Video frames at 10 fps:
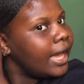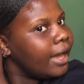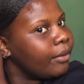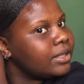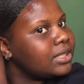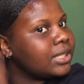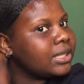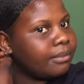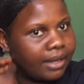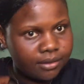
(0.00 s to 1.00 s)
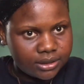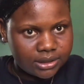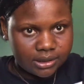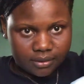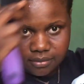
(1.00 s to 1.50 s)
I went to take them out
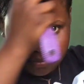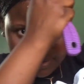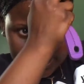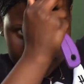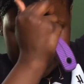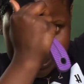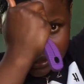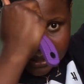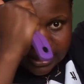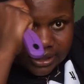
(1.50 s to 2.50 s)
by the clinic.